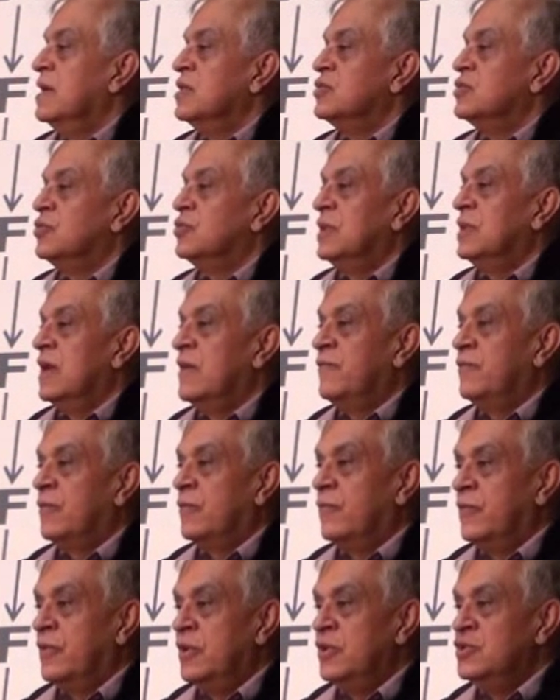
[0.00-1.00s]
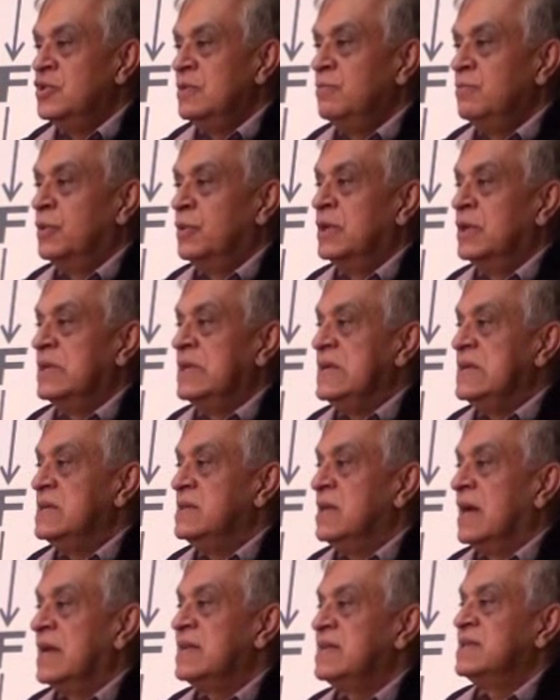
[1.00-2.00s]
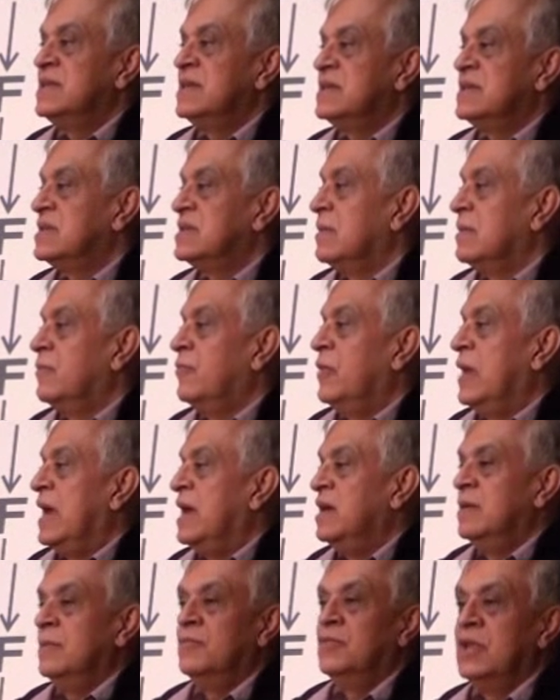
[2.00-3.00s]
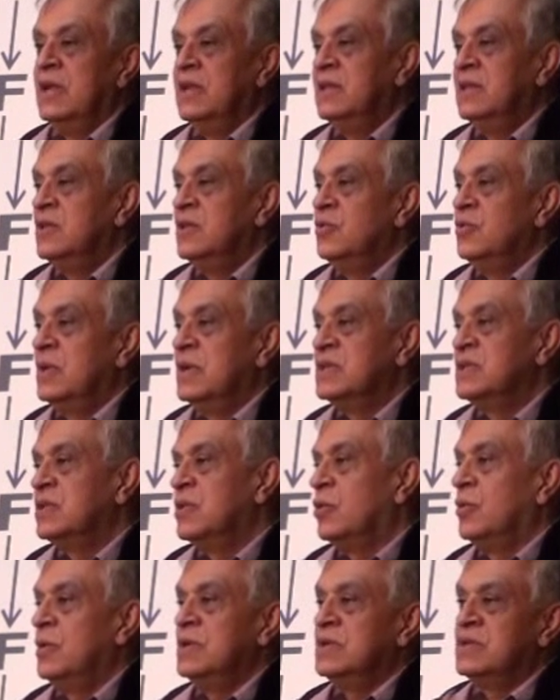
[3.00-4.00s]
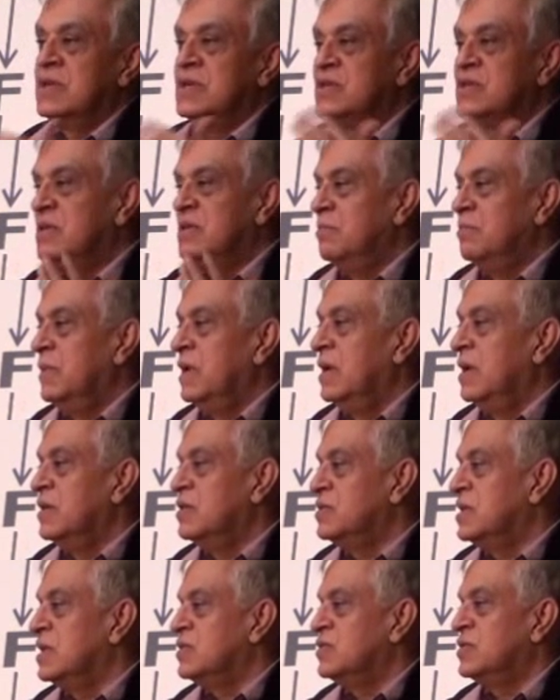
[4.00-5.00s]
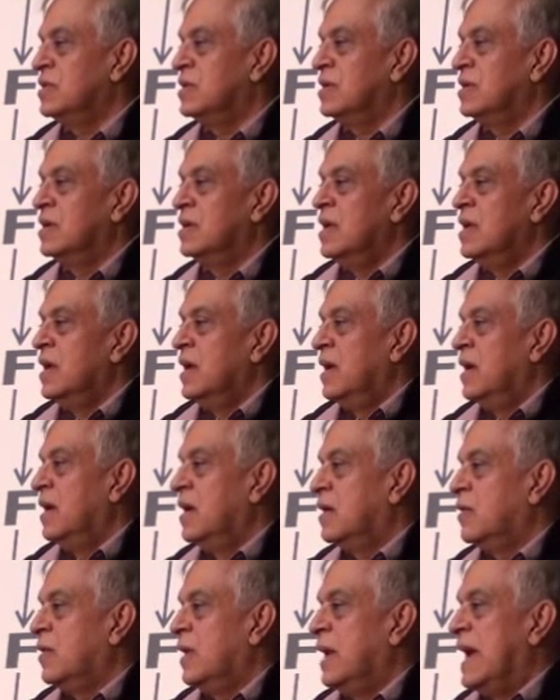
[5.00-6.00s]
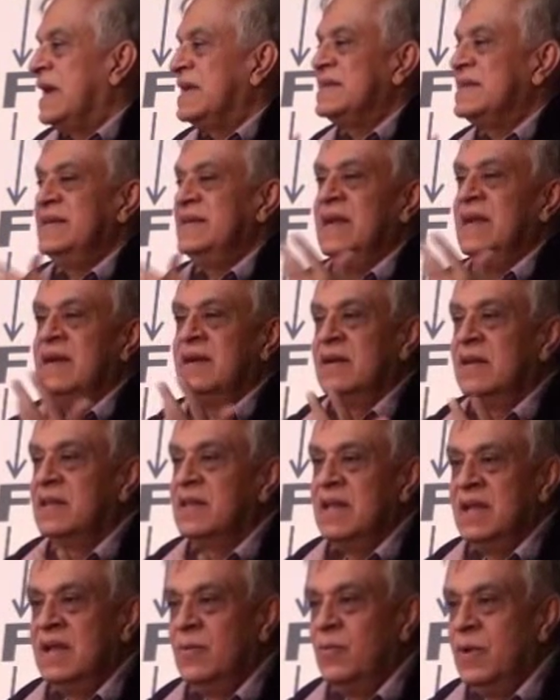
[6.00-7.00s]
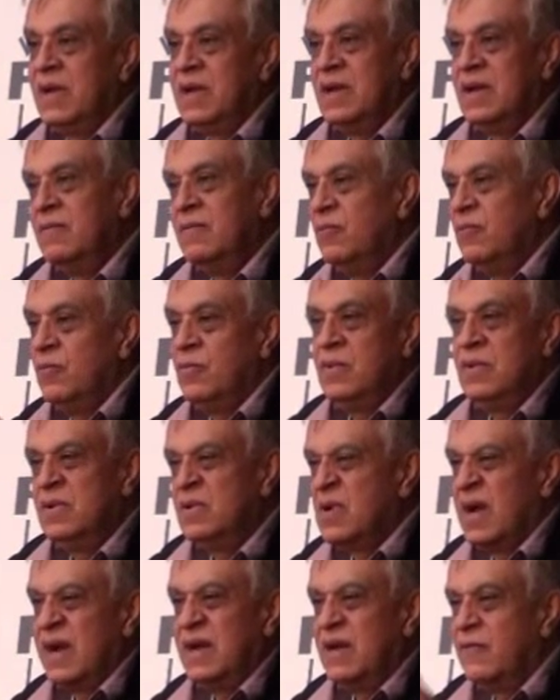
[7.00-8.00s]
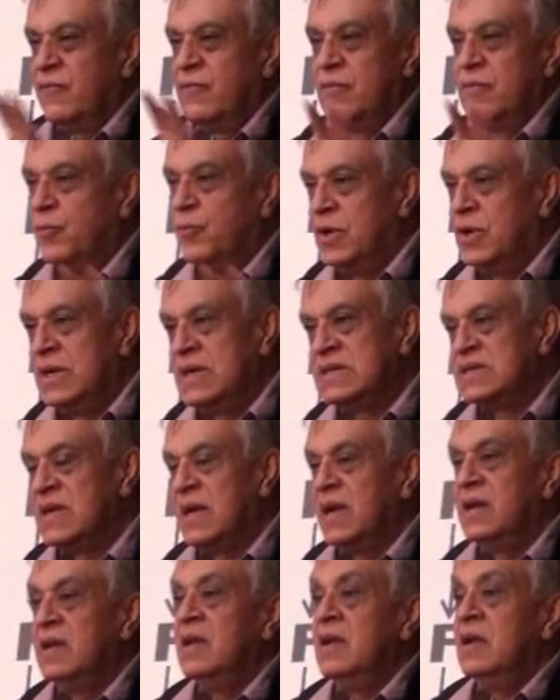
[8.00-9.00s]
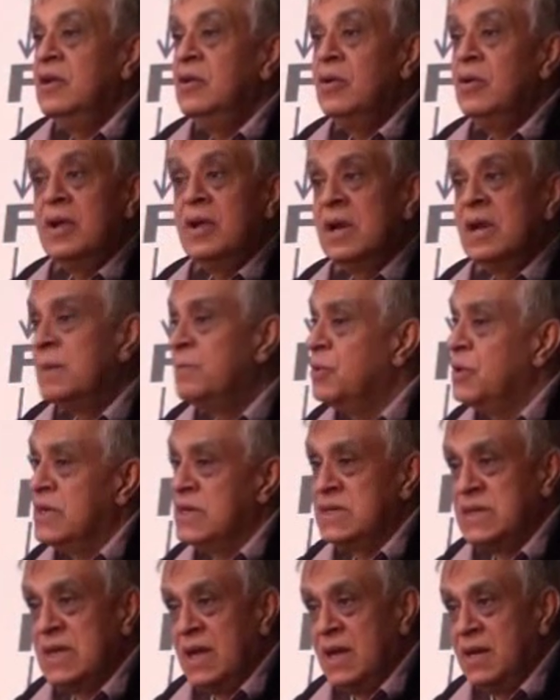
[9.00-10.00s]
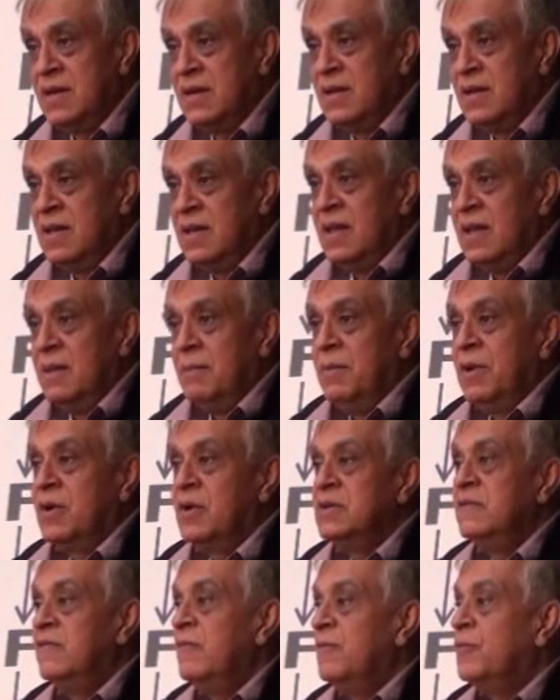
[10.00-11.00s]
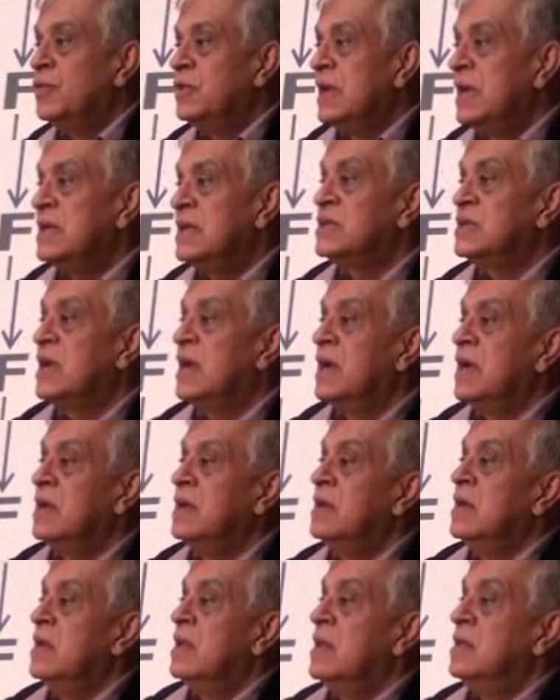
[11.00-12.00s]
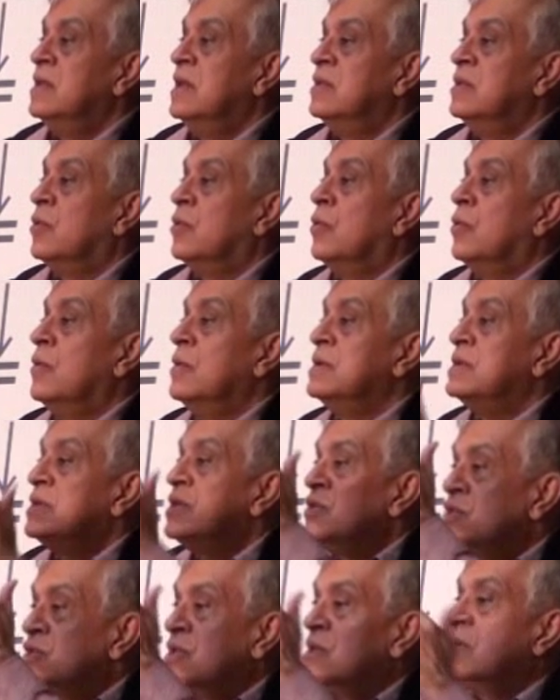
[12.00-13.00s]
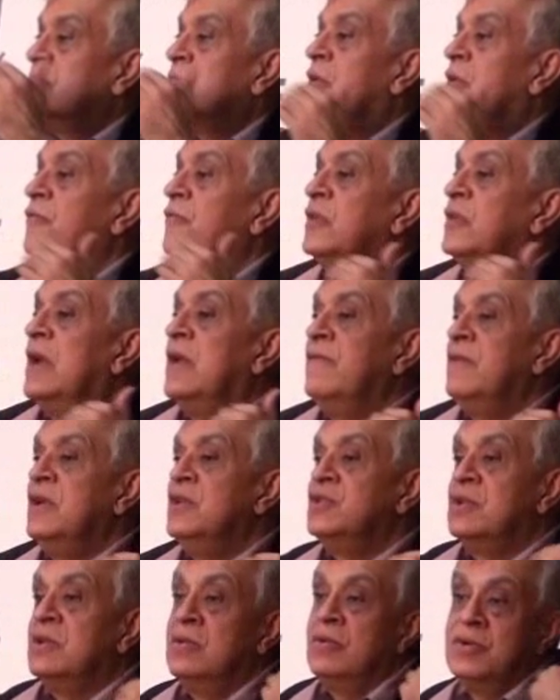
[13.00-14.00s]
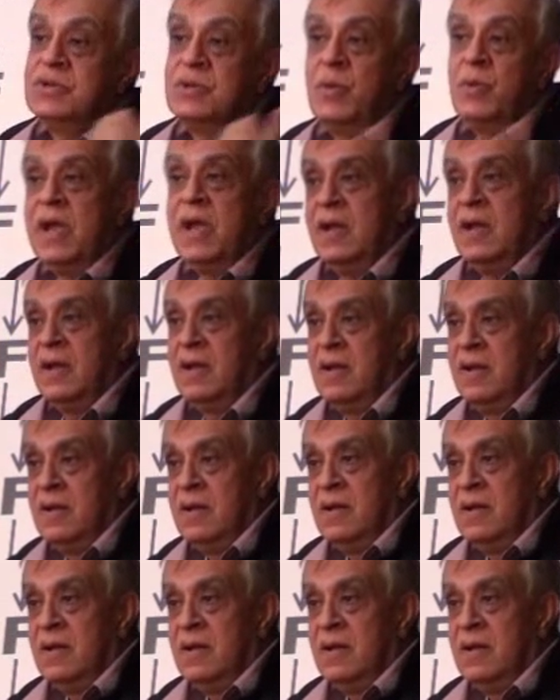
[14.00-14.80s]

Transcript: So therefore virgin birth is not just some random thing that you can say, oh, it's just a accidental thing, we can kind of put it aside. You cannot put it aside, because if you put that aside, then the whole system of salvation goes away.